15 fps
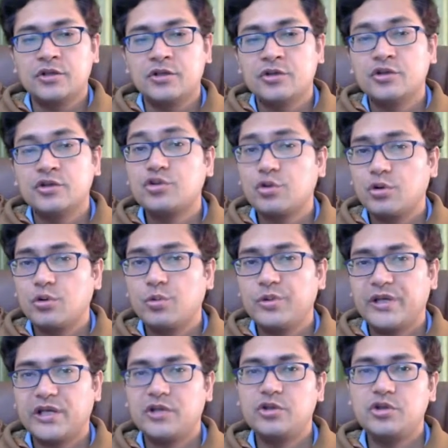So
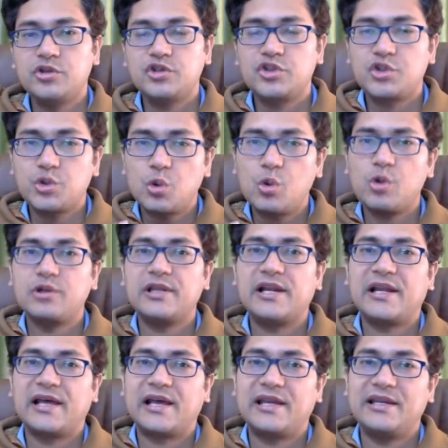we can store
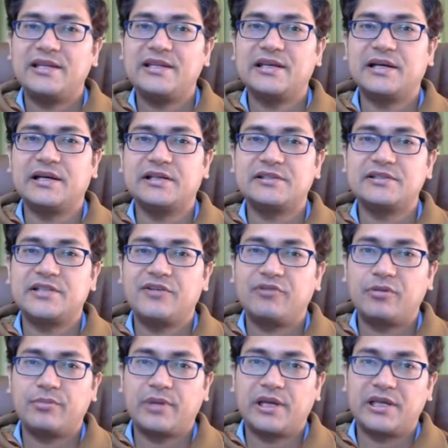that ideas in
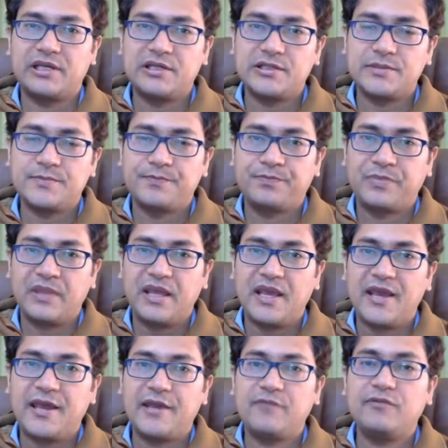our mind
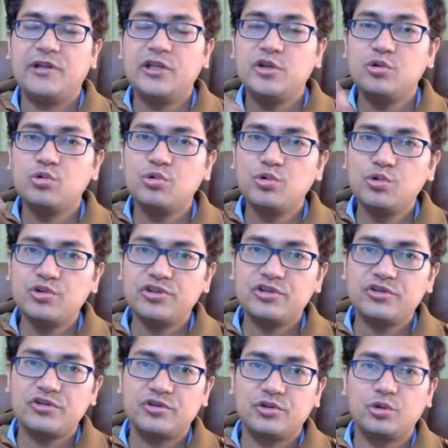and we'll
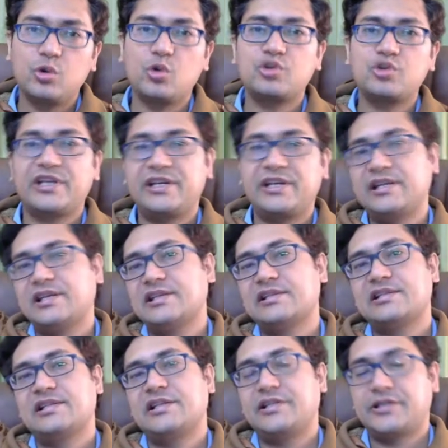use those
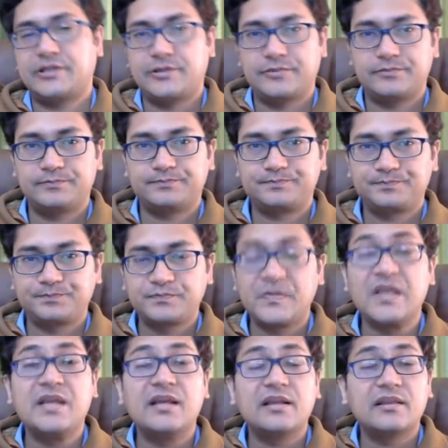ideas later.
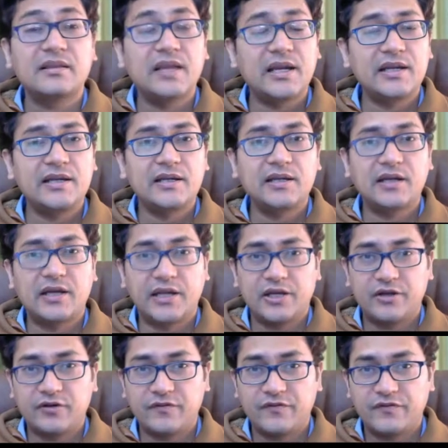That
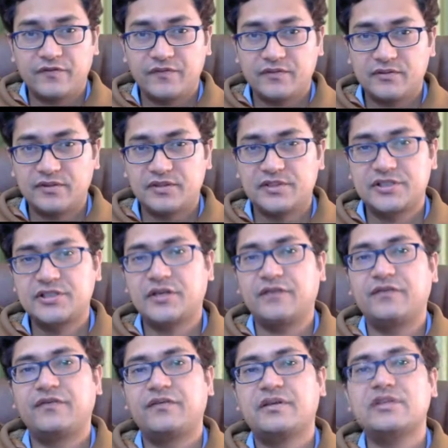kind of
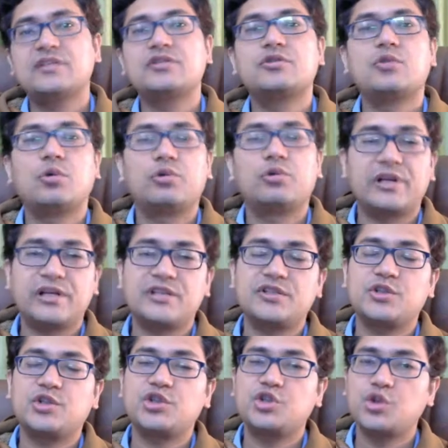stuff is known
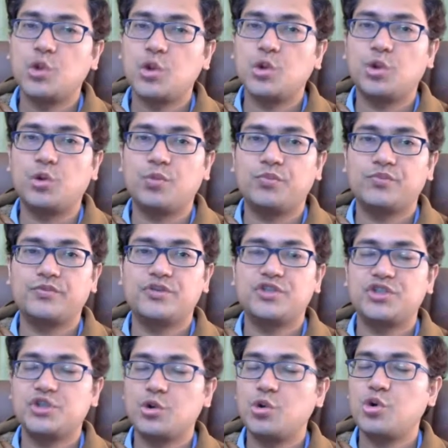as
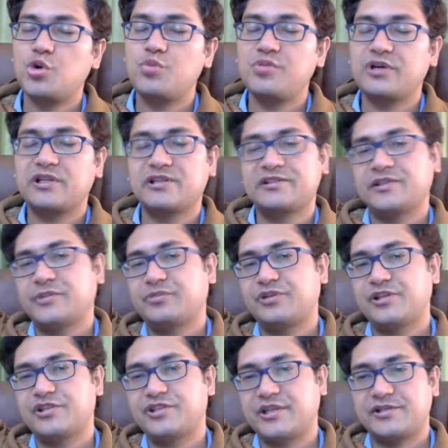storeroom concept
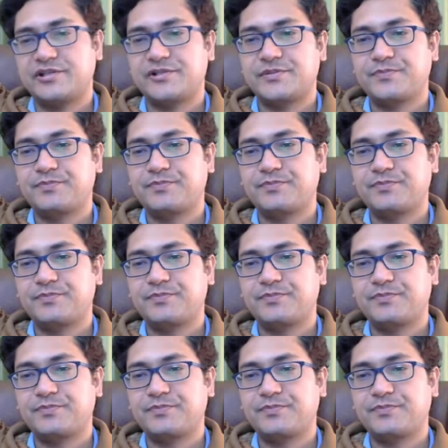in chess.